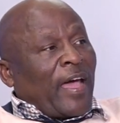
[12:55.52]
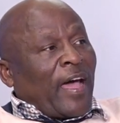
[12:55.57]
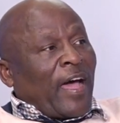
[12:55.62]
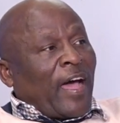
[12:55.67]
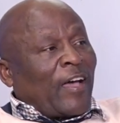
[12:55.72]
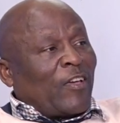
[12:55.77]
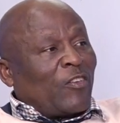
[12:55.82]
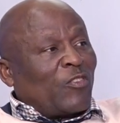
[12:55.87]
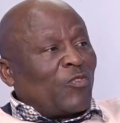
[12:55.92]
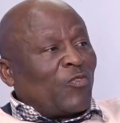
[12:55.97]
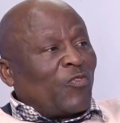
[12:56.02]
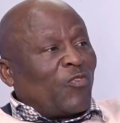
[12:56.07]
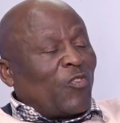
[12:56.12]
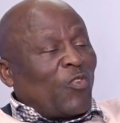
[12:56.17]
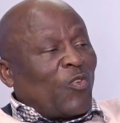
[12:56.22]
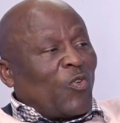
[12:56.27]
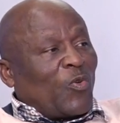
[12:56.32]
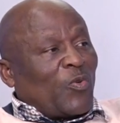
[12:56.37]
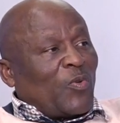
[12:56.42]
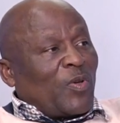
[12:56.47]
argue
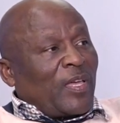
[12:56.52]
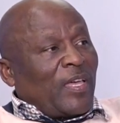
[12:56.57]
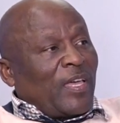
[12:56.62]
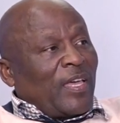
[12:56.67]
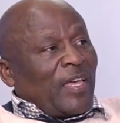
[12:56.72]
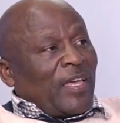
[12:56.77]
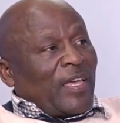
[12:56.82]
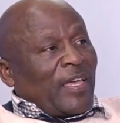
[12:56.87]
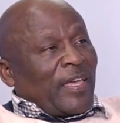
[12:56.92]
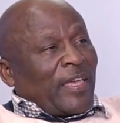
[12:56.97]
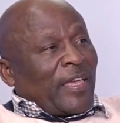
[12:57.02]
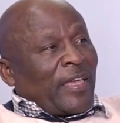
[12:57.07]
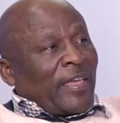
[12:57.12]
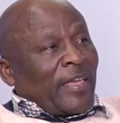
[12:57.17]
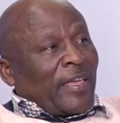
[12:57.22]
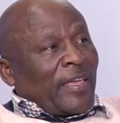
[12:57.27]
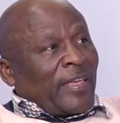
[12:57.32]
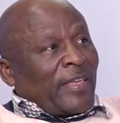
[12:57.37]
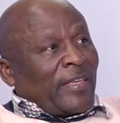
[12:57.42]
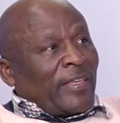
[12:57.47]
for
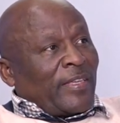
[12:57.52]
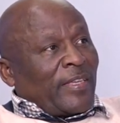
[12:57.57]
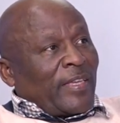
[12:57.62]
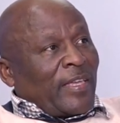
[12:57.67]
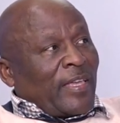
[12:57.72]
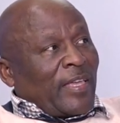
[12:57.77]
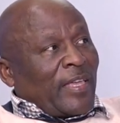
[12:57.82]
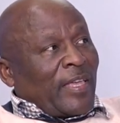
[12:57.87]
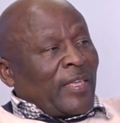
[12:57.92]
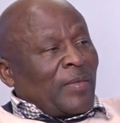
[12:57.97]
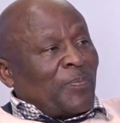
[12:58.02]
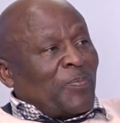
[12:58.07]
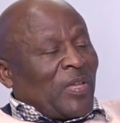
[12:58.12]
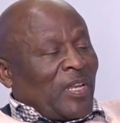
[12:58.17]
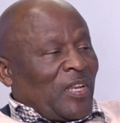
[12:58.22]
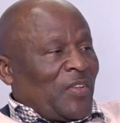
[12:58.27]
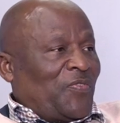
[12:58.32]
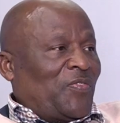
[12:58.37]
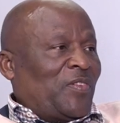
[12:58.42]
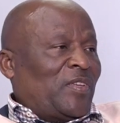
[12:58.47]
a
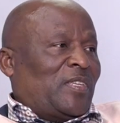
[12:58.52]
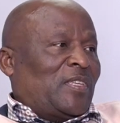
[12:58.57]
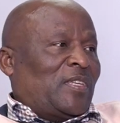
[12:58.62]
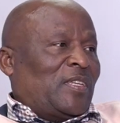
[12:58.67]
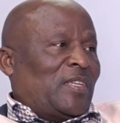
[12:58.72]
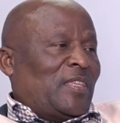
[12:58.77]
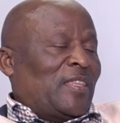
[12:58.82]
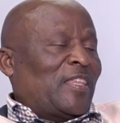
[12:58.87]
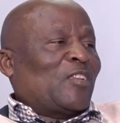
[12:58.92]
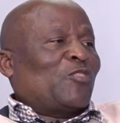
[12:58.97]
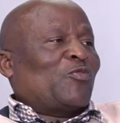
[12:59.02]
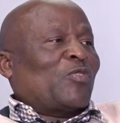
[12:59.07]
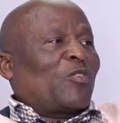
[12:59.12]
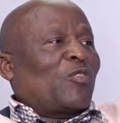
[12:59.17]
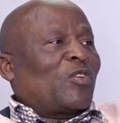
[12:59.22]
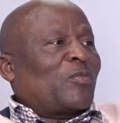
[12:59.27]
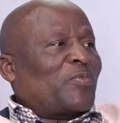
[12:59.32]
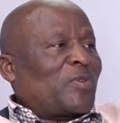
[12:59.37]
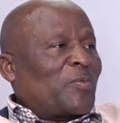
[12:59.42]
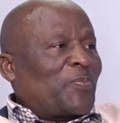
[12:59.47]
benefit that you are
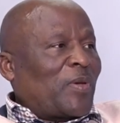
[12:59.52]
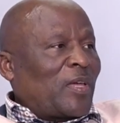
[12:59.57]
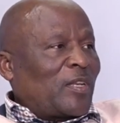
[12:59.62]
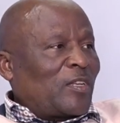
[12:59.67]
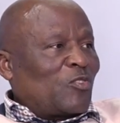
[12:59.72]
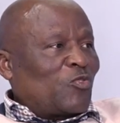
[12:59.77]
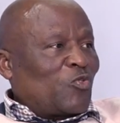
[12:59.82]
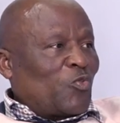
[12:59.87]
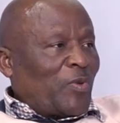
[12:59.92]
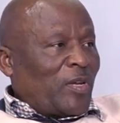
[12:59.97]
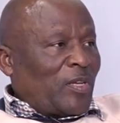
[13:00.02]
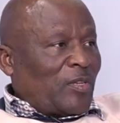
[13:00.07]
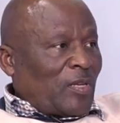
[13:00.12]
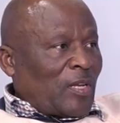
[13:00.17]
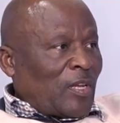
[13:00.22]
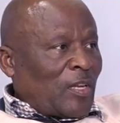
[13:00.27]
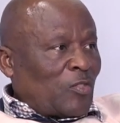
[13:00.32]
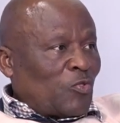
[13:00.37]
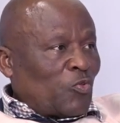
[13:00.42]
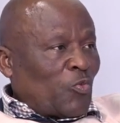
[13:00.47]
not prepared
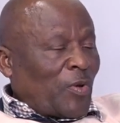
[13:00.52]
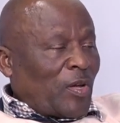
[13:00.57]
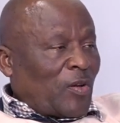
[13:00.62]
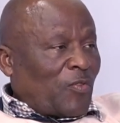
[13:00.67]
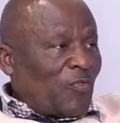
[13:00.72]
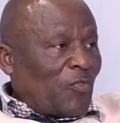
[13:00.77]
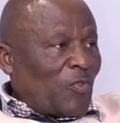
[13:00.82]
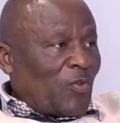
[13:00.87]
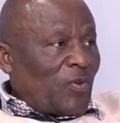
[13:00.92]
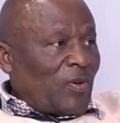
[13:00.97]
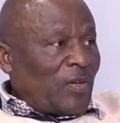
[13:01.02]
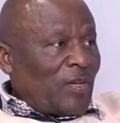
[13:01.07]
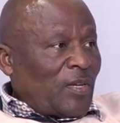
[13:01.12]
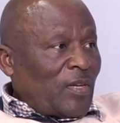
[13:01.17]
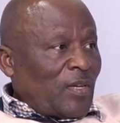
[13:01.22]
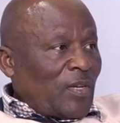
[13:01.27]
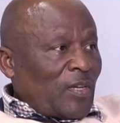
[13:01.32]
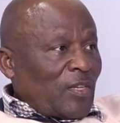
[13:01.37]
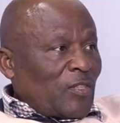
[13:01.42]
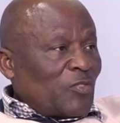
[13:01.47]
to work for.
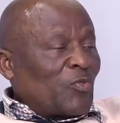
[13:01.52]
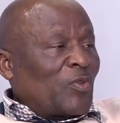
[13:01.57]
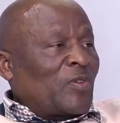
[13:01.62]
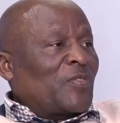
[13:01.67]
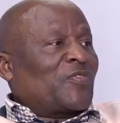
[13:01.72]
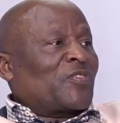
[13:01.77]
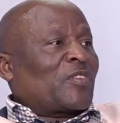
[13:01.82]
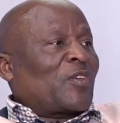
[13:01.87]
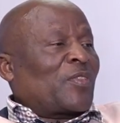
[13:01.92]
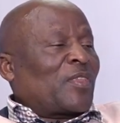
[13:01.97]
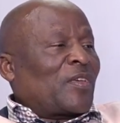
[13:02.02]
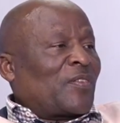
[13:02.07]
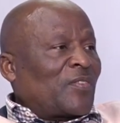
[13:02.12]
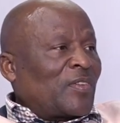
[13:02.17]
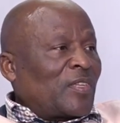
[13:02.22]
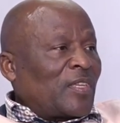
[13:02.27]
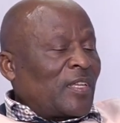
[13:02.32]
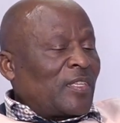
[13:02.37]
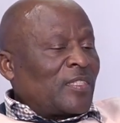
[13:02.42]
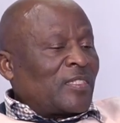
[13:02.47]
So if South
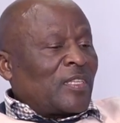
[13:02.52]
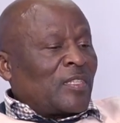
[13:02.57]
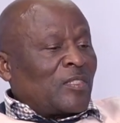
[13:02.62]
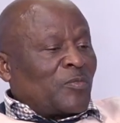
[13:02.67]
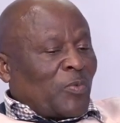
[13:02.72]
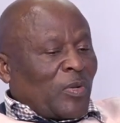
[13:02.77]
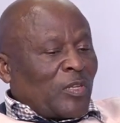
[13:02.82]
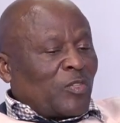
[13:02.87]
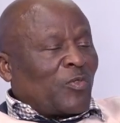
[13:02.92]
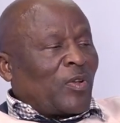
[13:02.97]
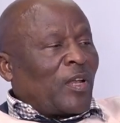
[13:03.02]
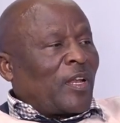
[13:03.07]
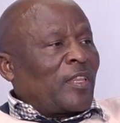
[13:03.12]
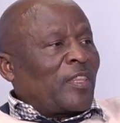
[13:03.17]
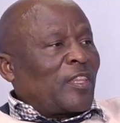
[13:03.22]
Africans, and particularly